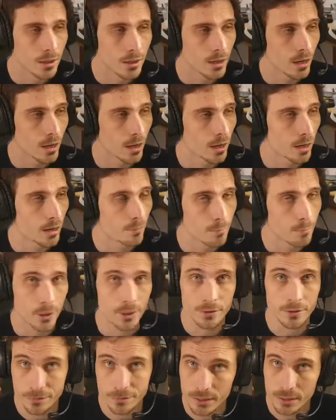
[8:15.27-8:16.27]

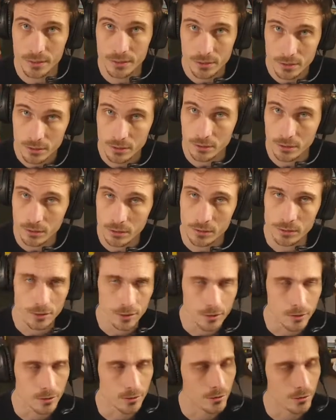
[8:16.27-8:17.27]
butterfingers and all,
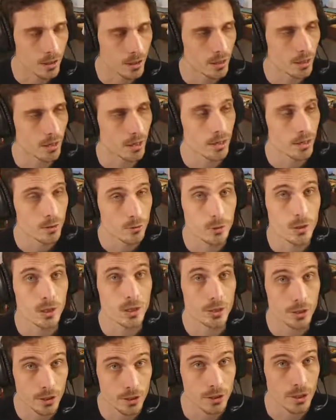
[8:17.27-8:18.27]
it
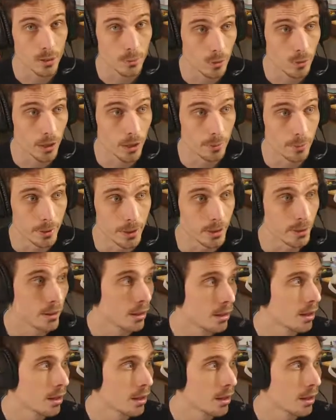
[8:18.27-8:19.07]
really does help quite a bit.